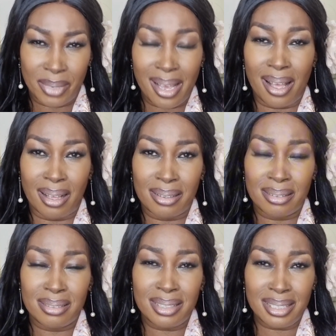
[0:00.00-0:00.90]
yeah,
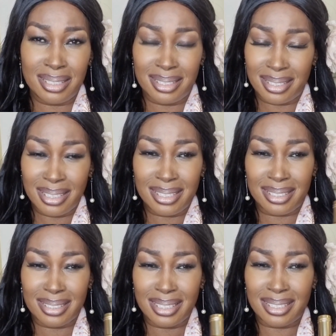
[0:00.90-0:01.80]
this is,
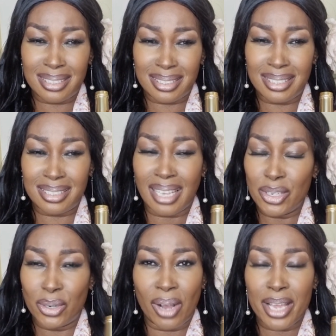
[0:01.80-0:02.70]

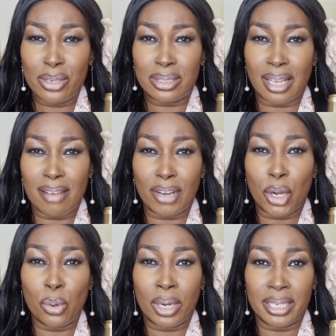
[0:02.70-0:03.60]
you know, I used to have a
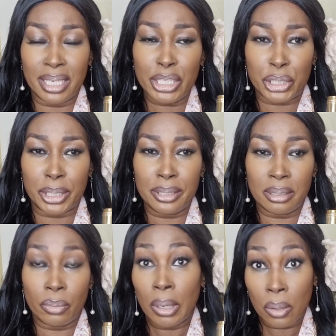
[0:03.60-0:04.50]
Coke addiction.
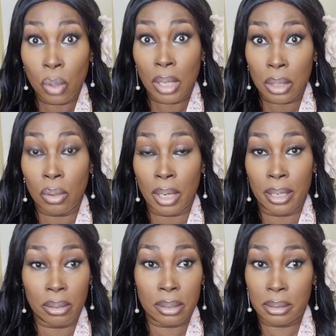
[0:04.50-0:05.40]
Well,
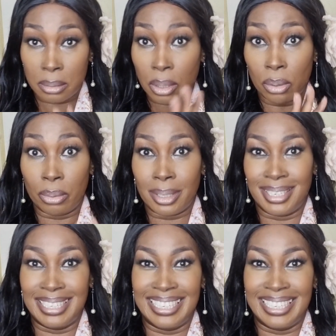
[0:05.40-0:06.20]
Coca-Cola, not Coke.